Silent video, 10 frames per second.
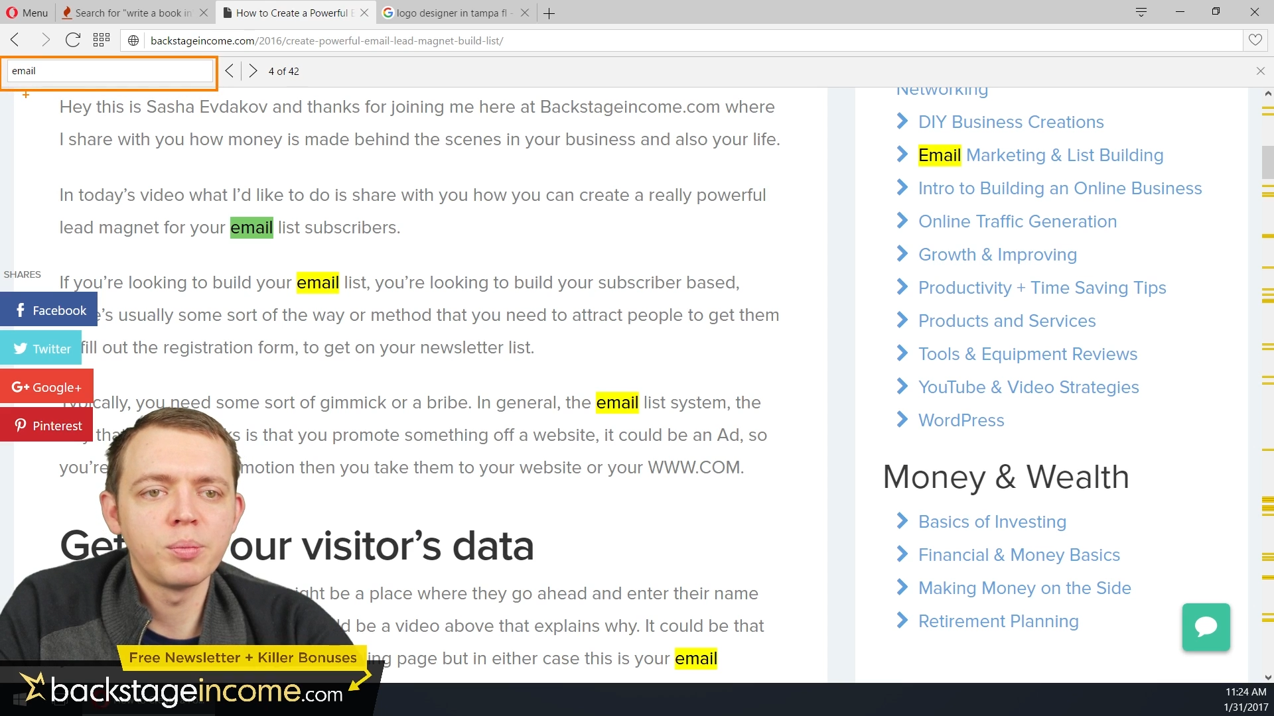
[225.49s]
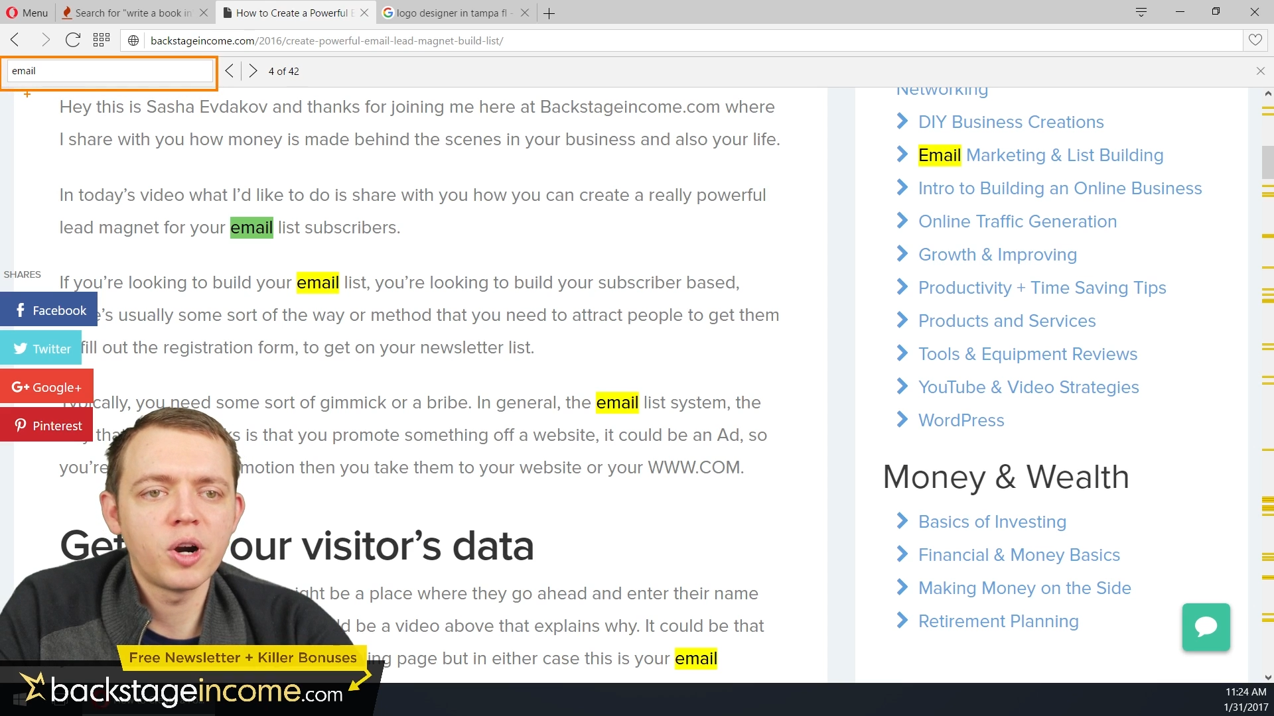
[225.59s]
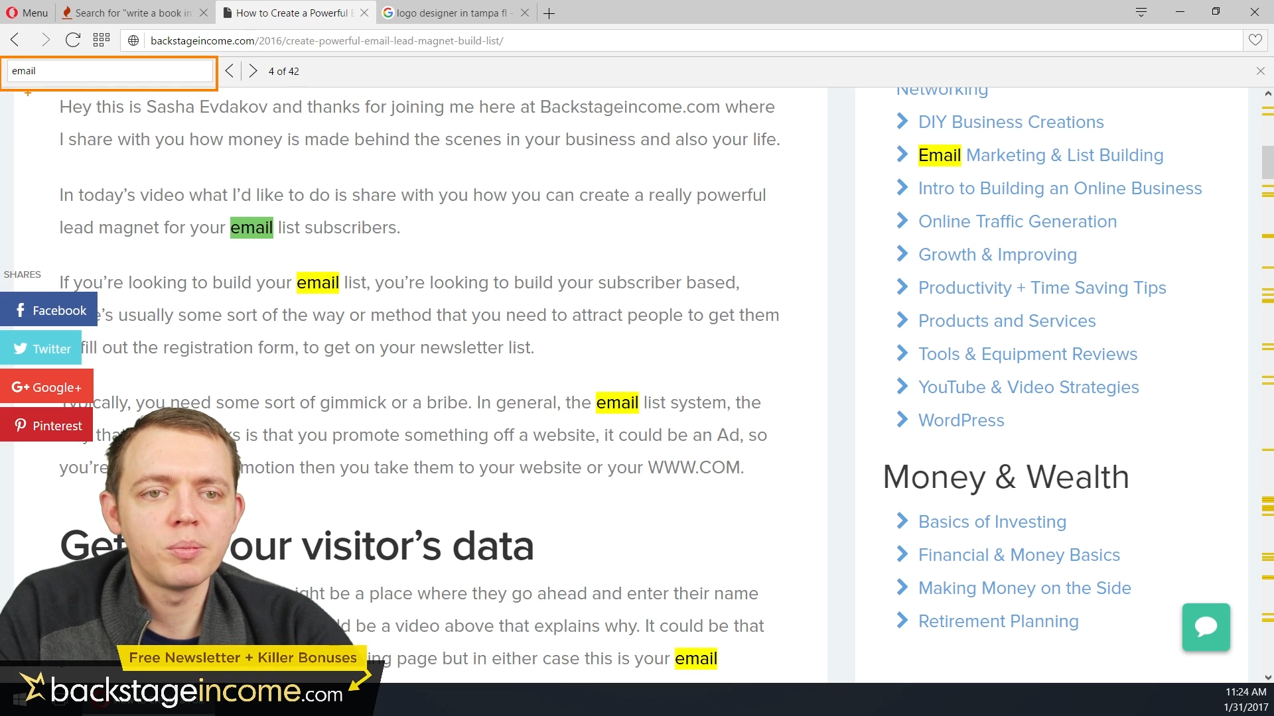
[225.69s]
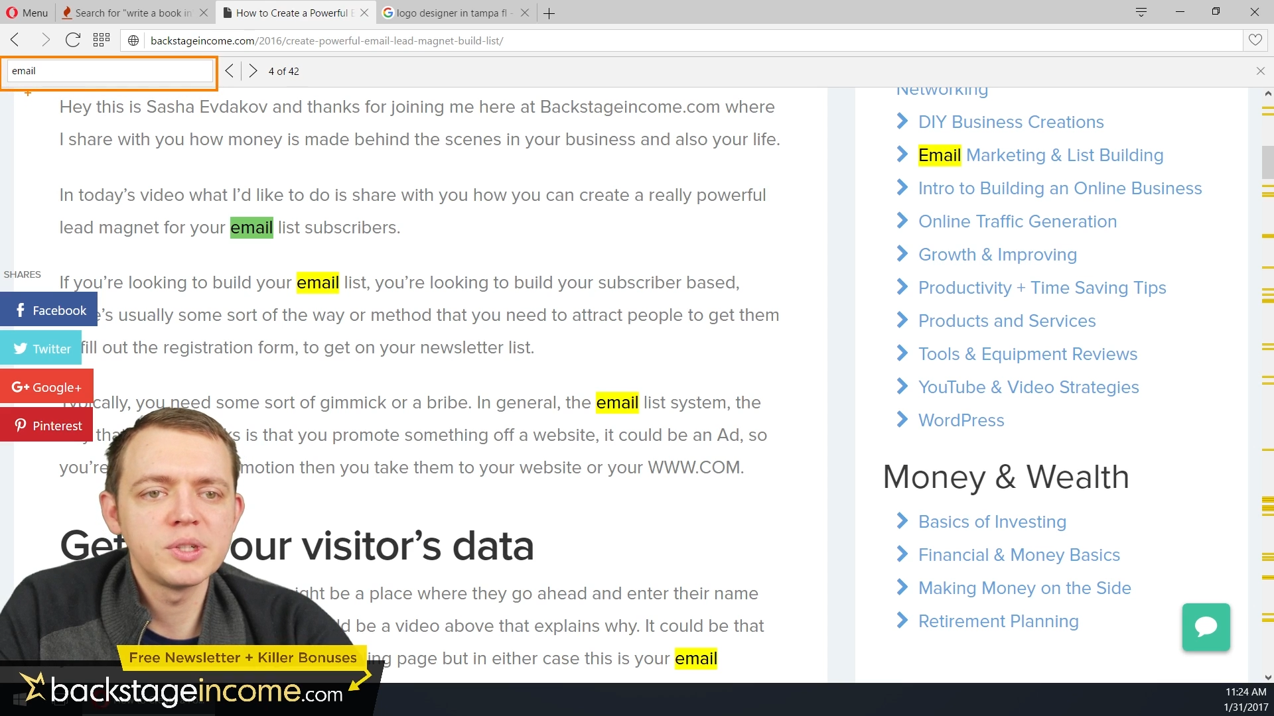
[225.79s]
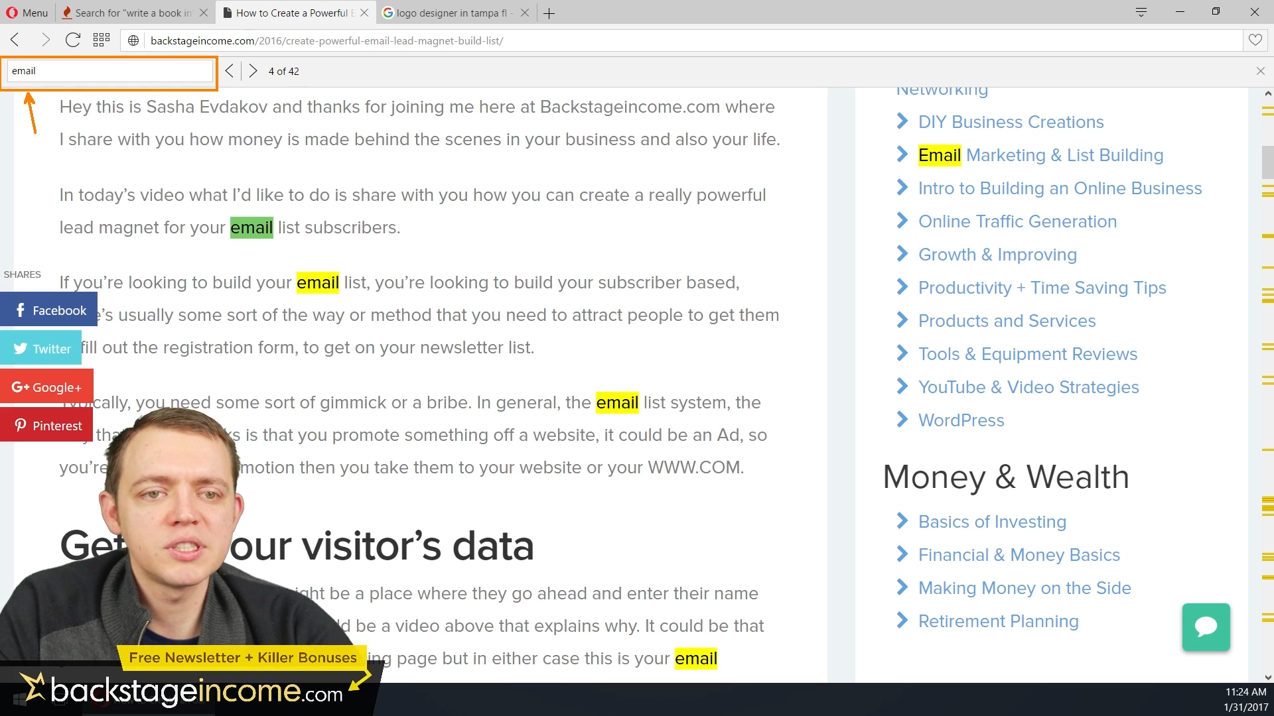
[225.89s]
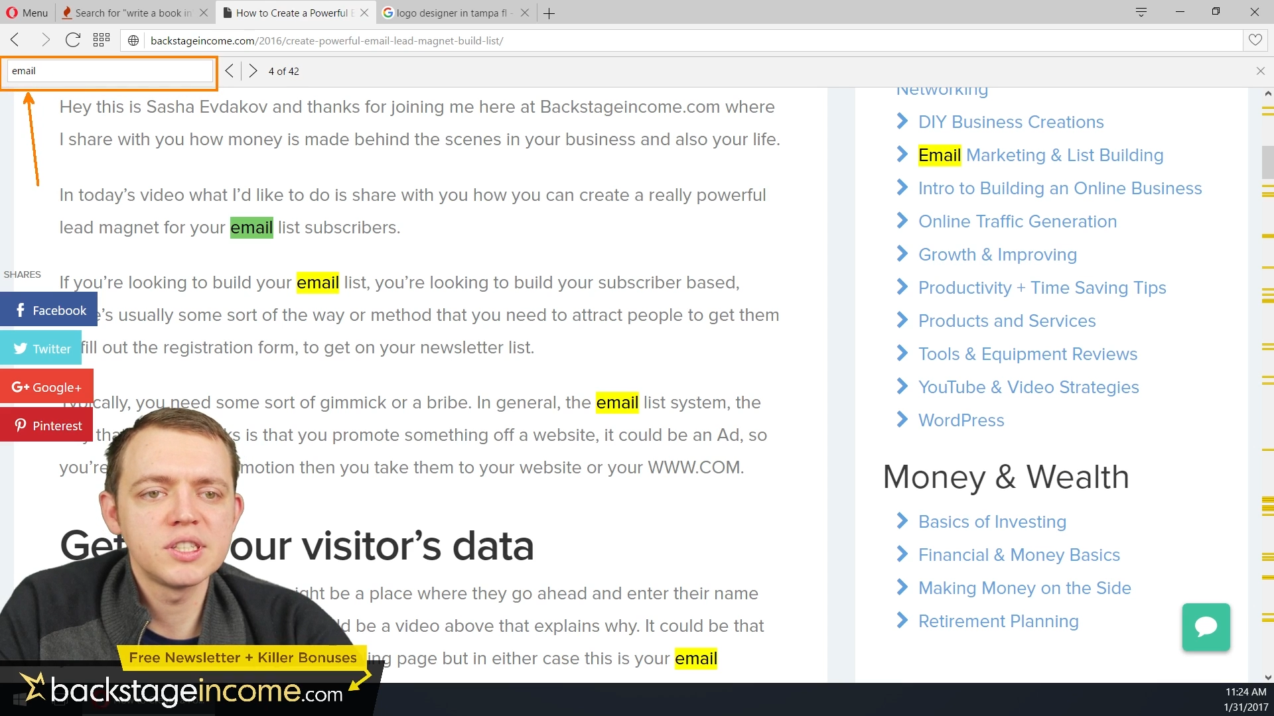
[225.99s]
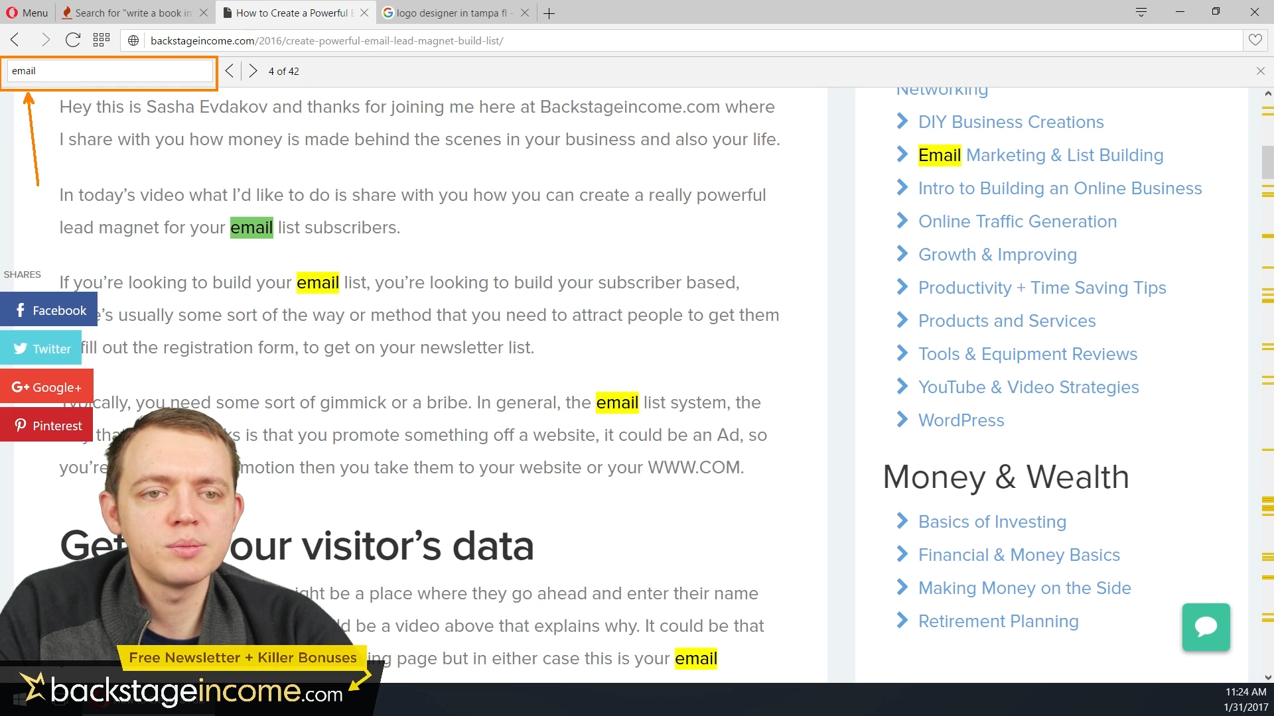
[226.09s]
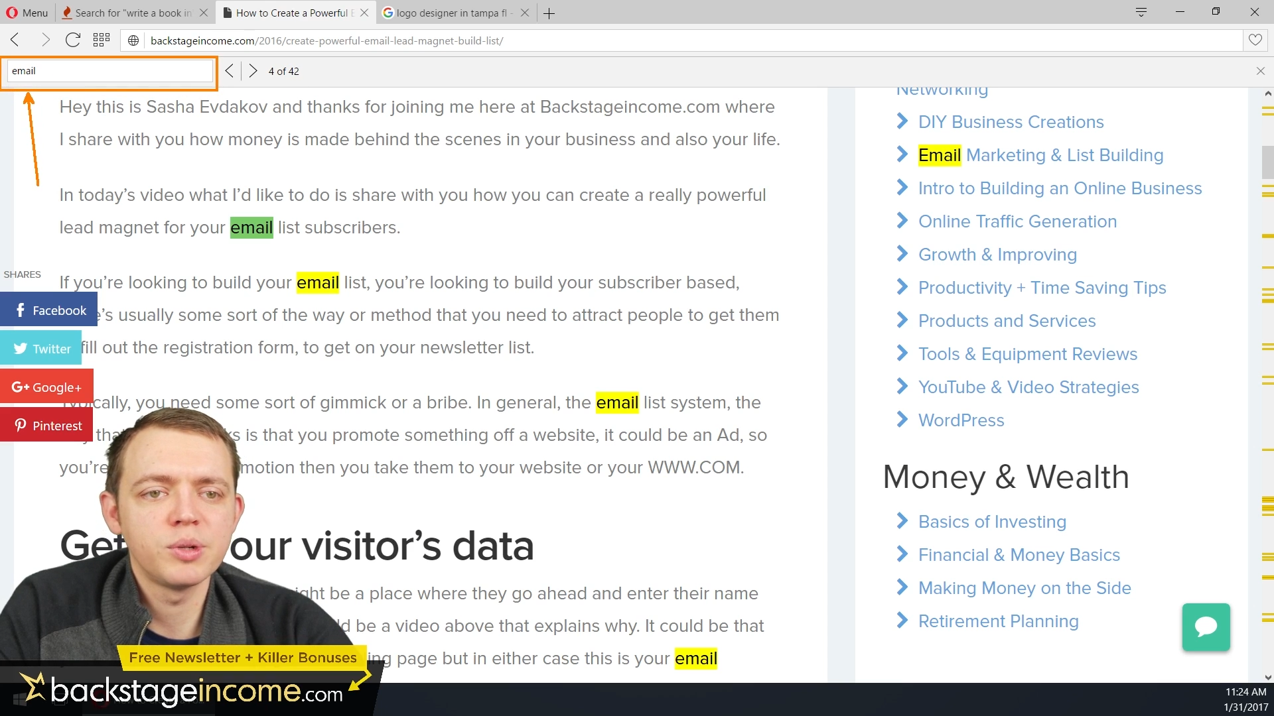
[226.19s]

purposes,